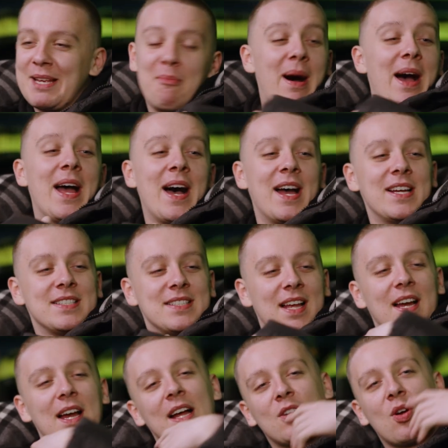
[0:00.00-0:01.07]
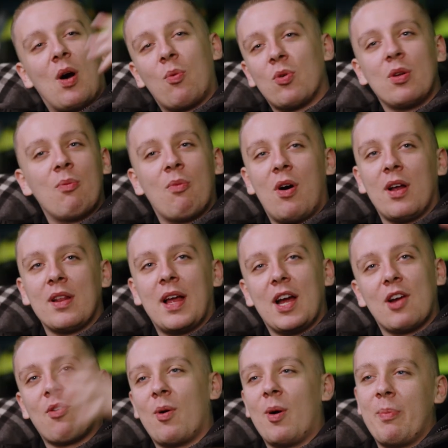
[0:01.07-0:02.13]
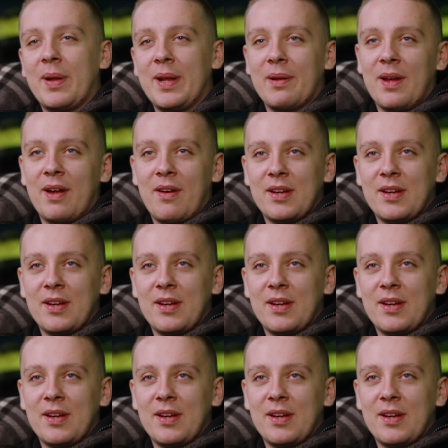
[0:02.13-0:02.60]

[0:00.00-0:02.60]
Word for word: In my eyes, like, I wouldn't want to, like, grow up anywhere